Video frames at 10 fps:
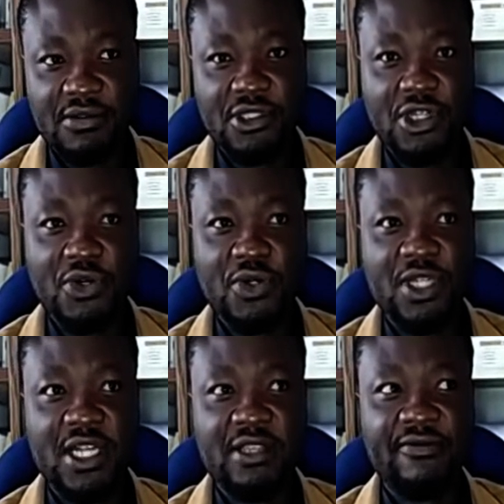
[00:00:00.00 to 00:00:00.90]
Know that
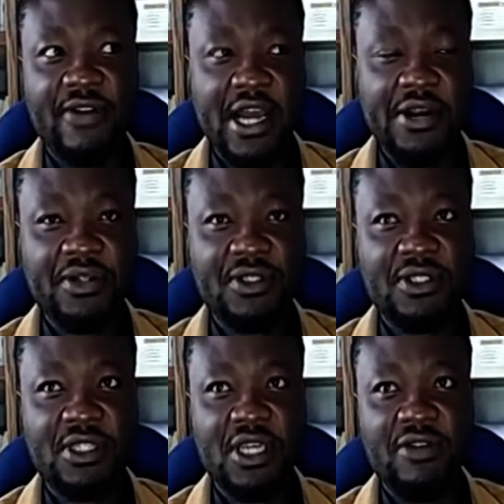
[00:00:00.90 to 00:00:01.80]
the virus,
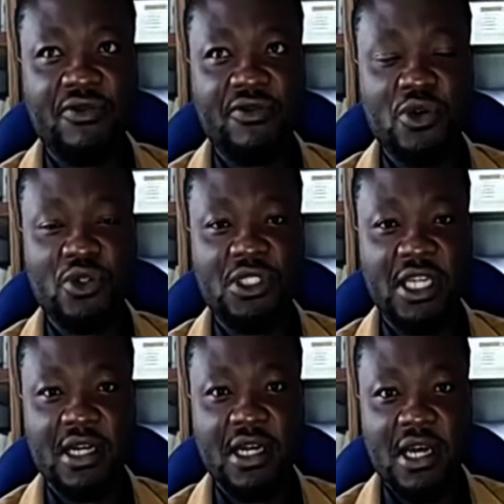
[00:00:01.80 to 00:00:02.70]
if you don't take
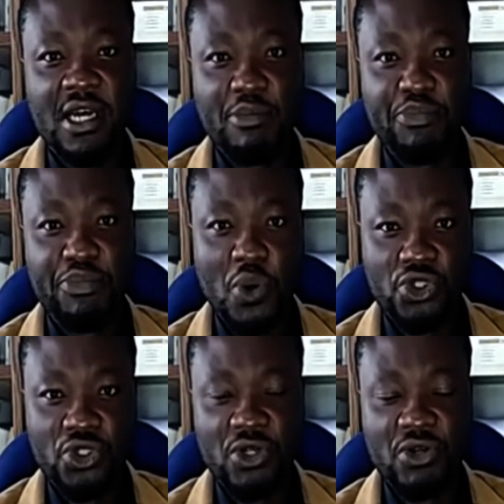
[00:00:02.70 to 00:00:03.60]

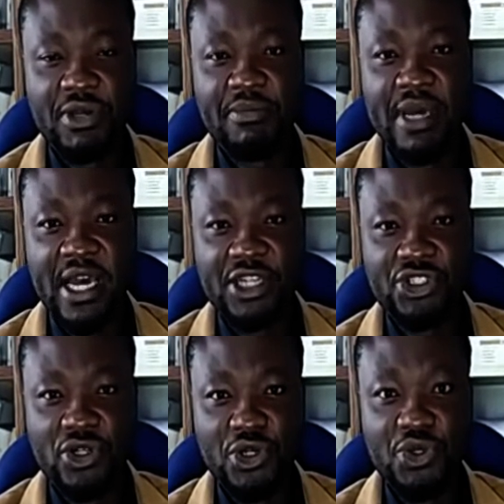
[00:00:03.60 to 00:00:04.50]
precautionary measures,
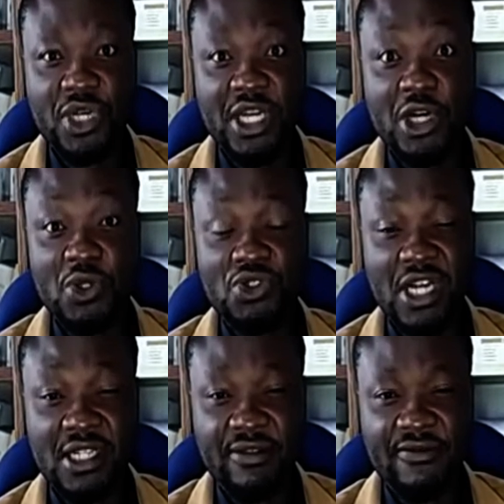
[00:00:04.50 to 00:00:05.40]
you can contract.